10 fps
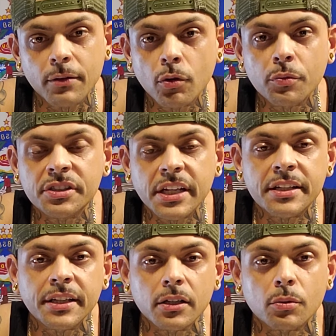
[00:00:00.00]
When we say
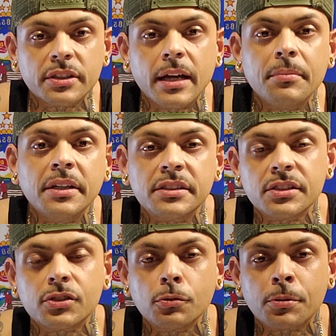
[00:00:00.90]
killer, what that means is
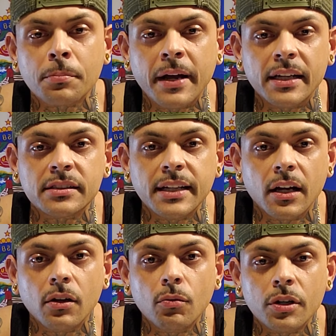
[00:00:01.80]
super
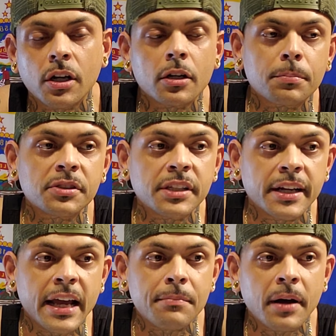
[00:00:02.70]
pastel 100%
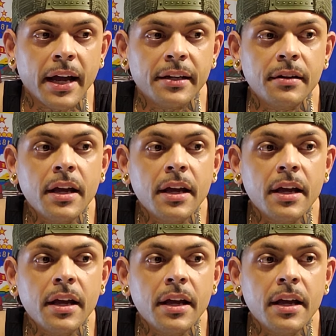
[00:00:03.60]
het pied.